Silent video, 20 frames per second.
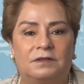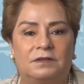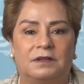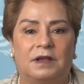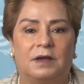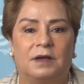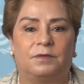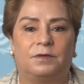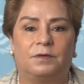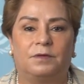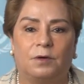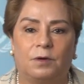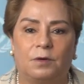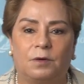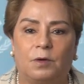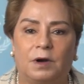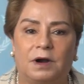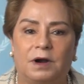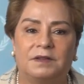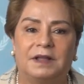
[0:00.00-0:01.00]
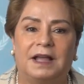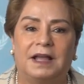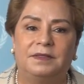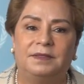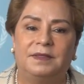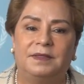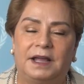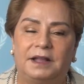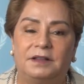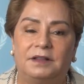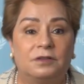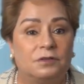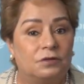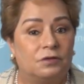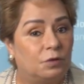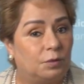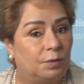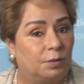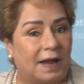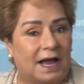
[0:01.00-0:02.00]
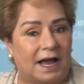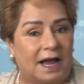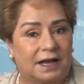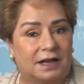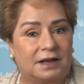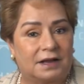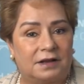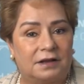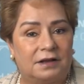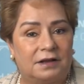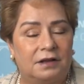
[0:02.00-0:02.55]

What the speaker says: step forward and then two back.